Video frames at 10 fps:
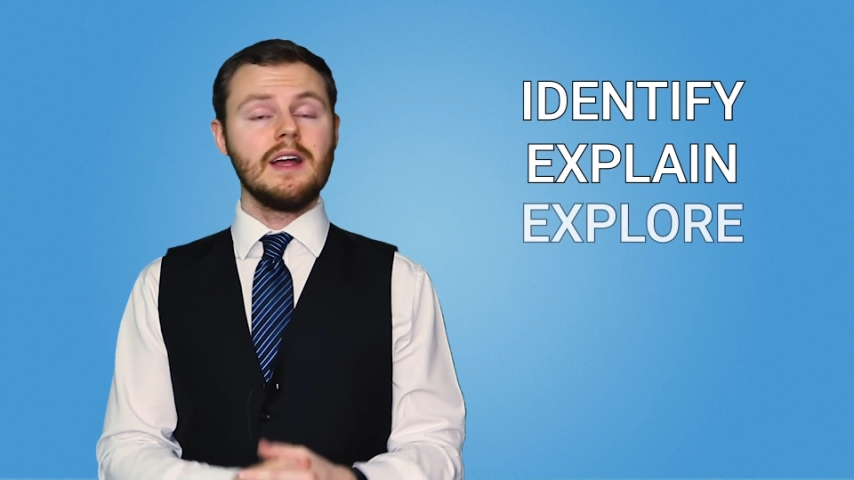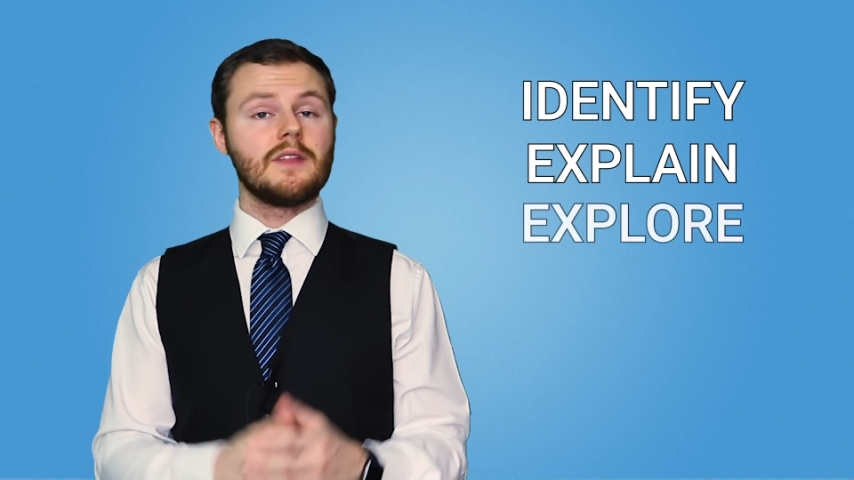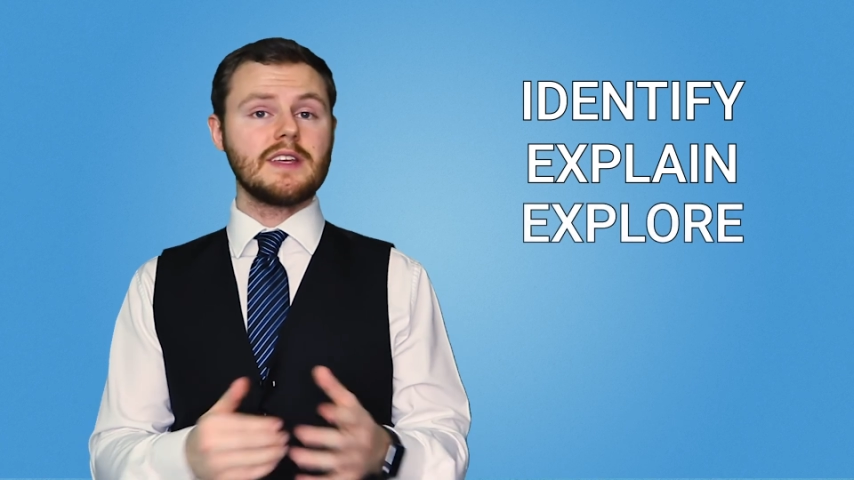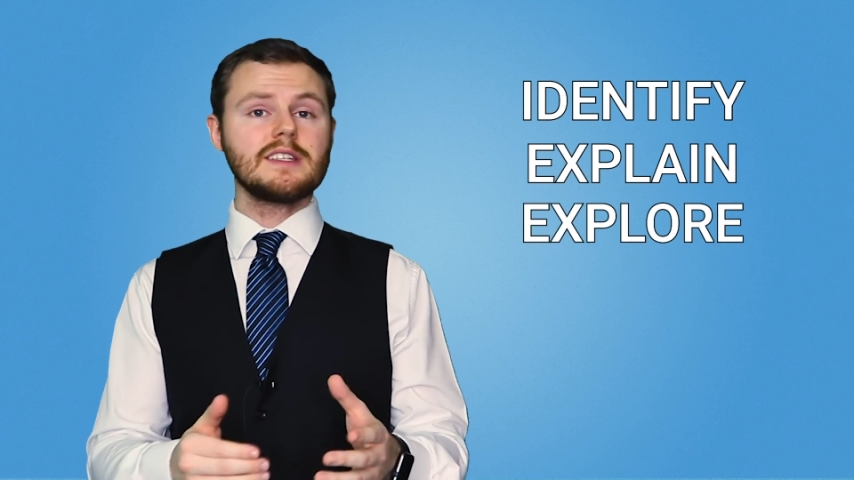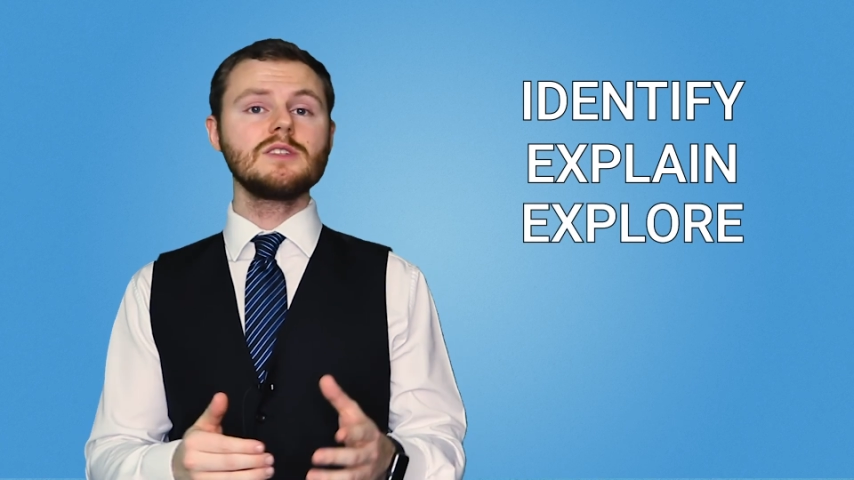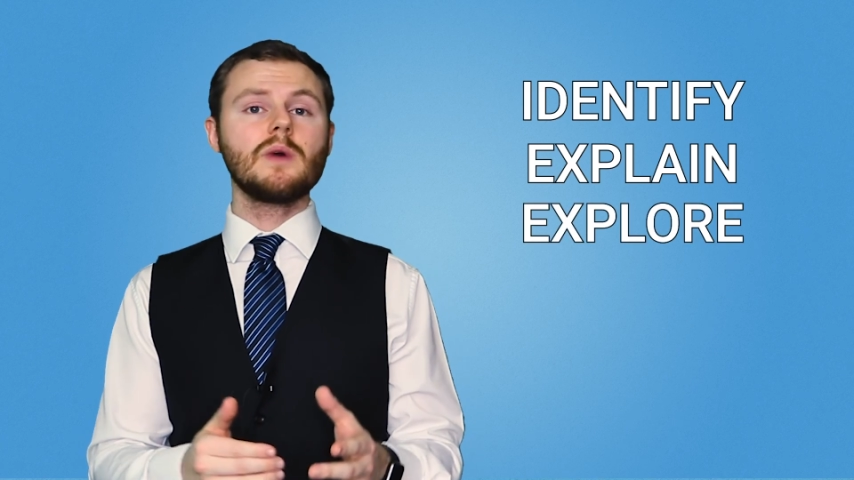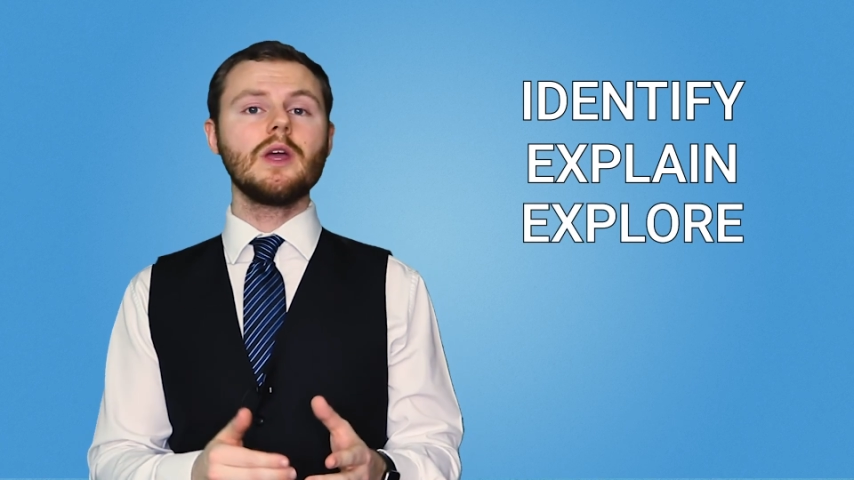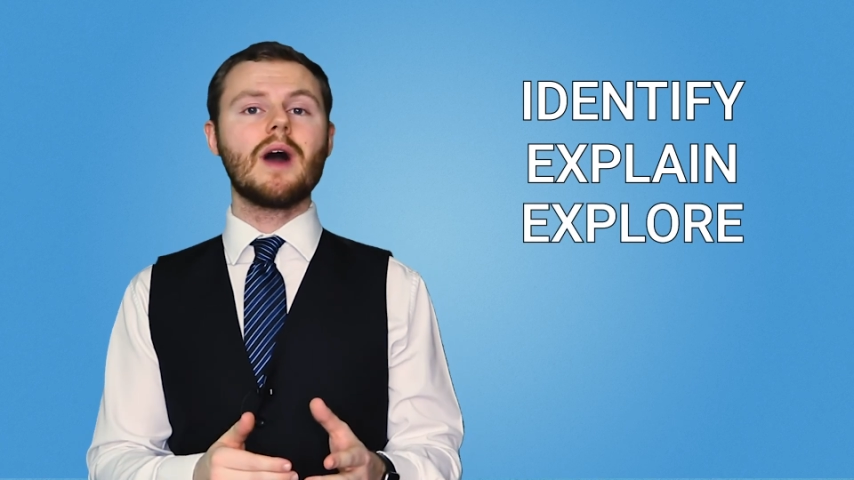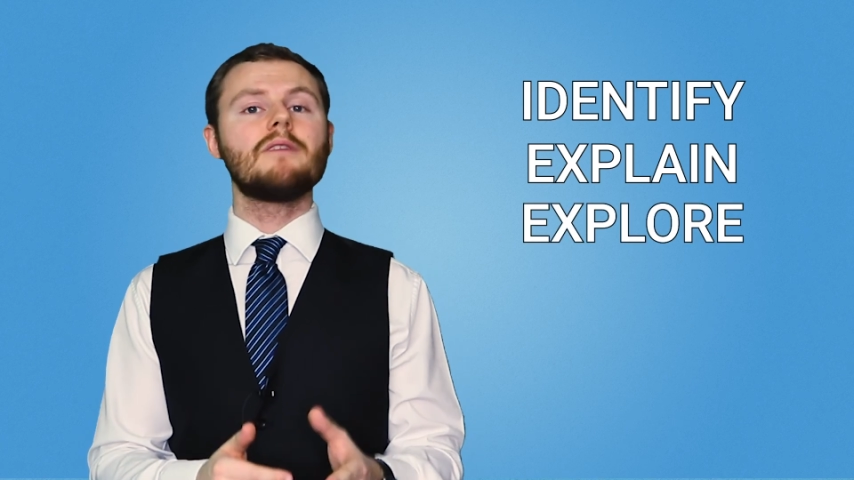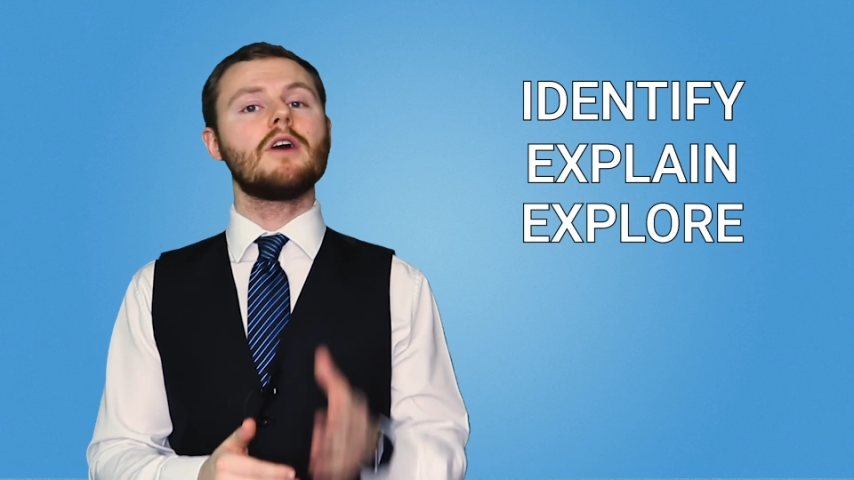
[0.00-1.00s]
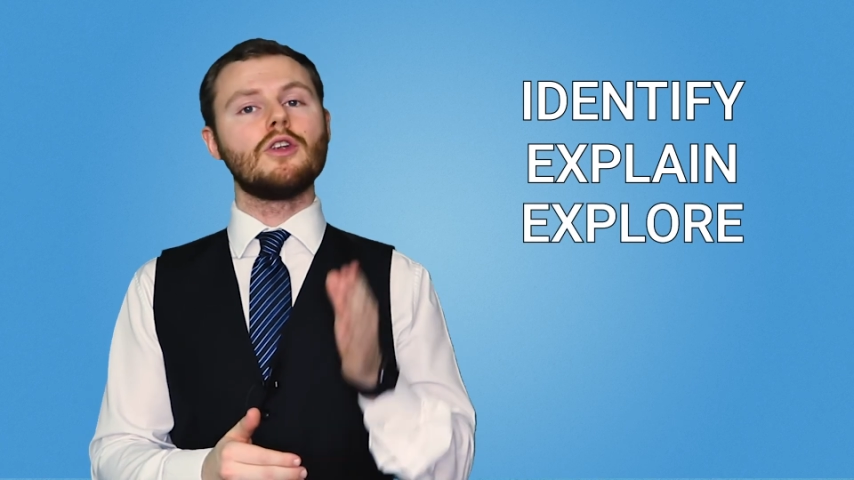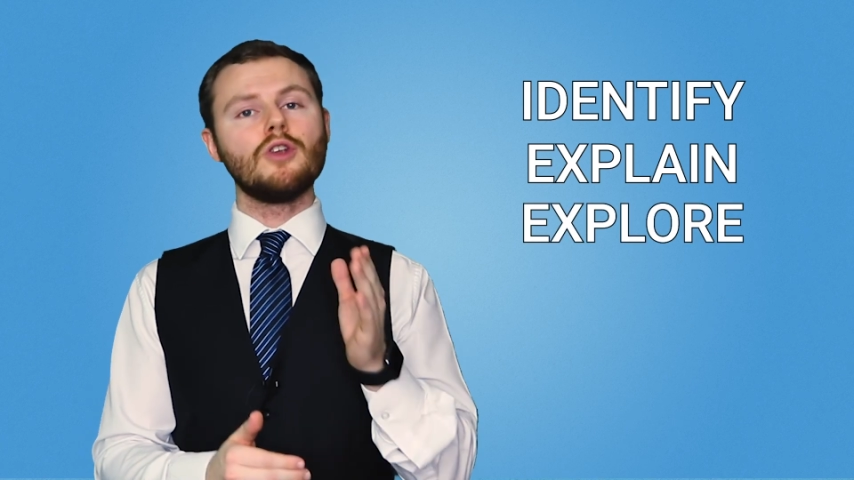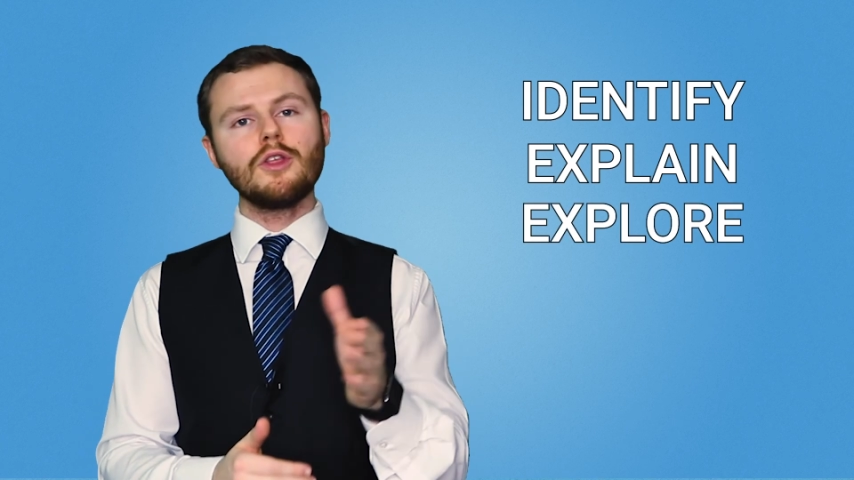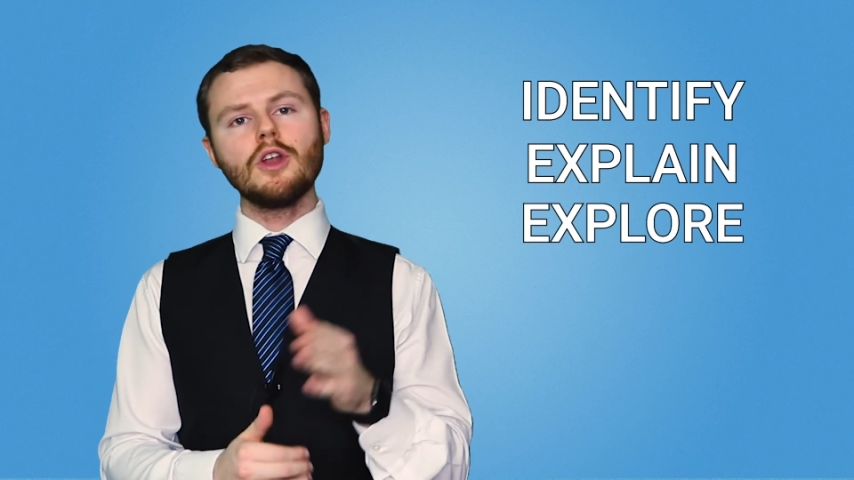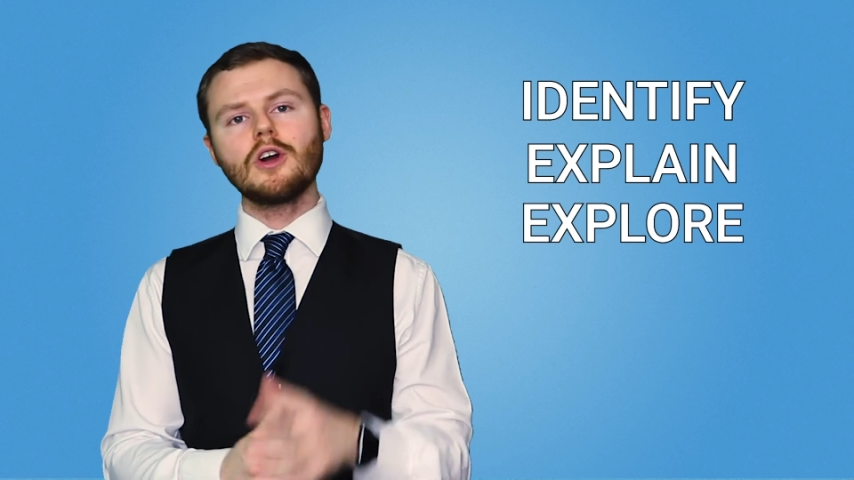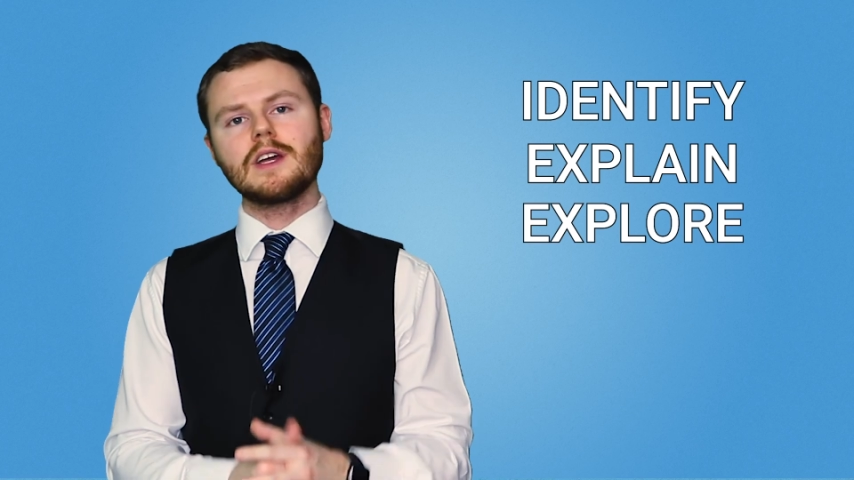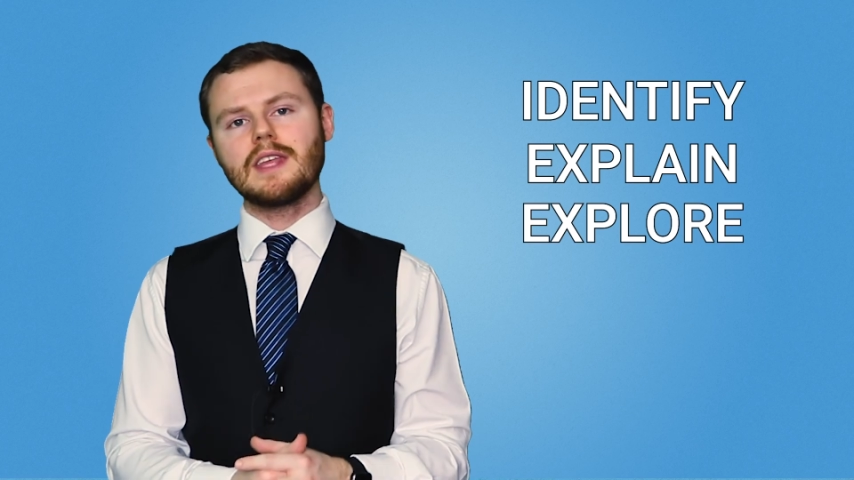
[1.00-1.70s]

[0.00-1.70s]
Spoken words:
This is where you have another look at